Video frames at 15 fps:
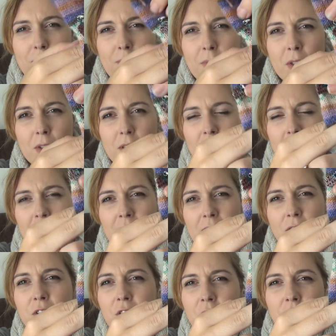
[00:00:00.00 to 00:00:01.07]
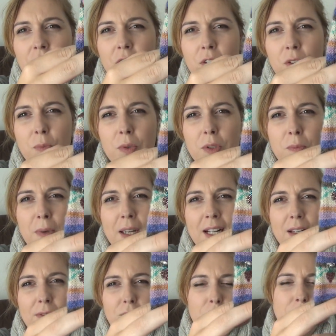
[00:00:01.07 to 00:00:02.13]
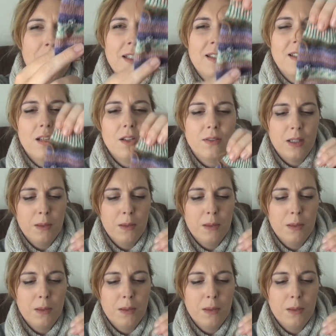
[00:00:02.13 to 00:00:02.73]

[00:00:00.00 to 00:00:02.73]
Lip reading: Not only to show you, but mainly for myself.